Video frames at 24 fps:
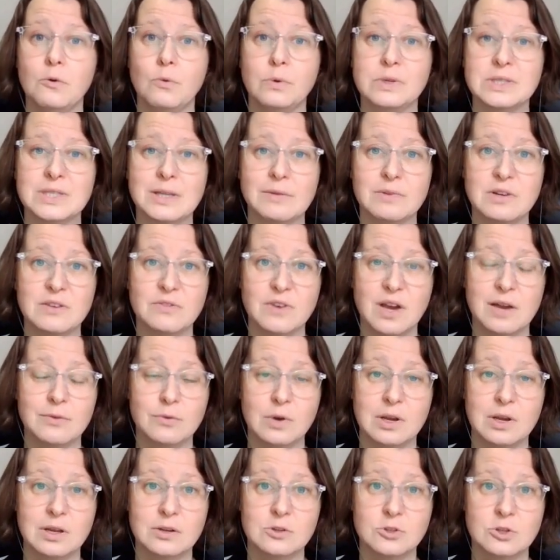$175
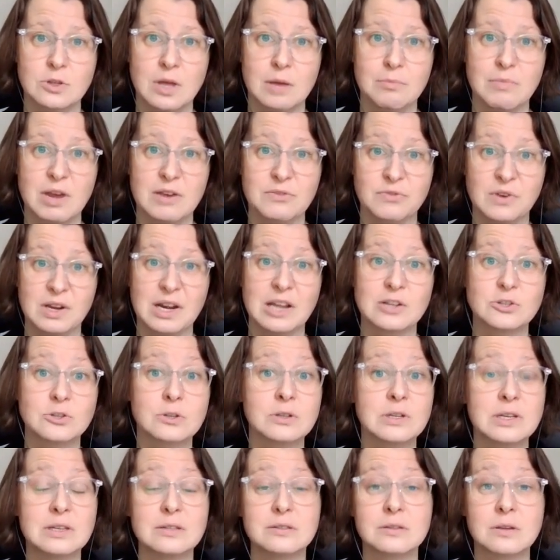range that my financial
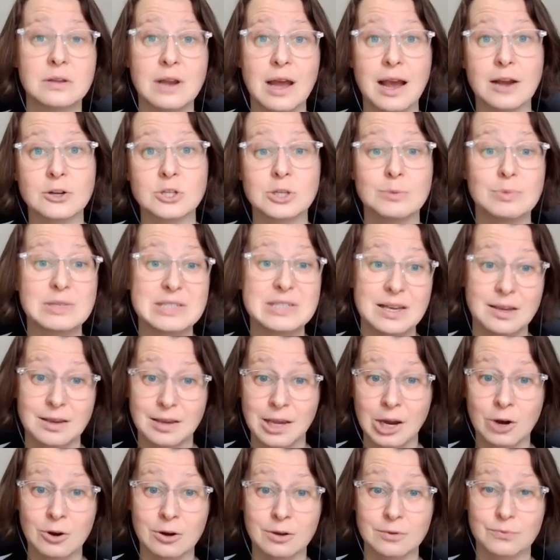needs could actually be taken
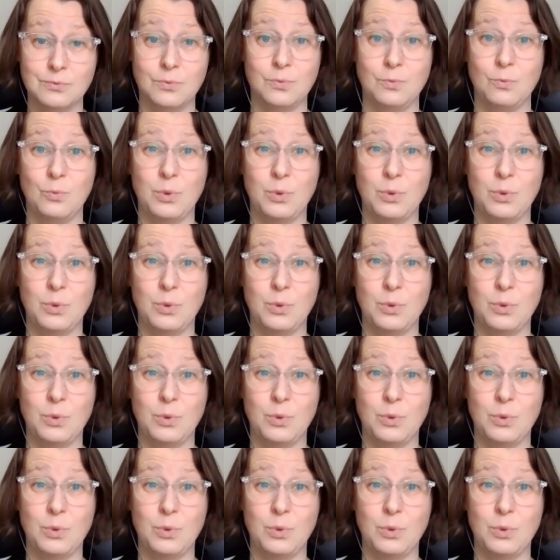care of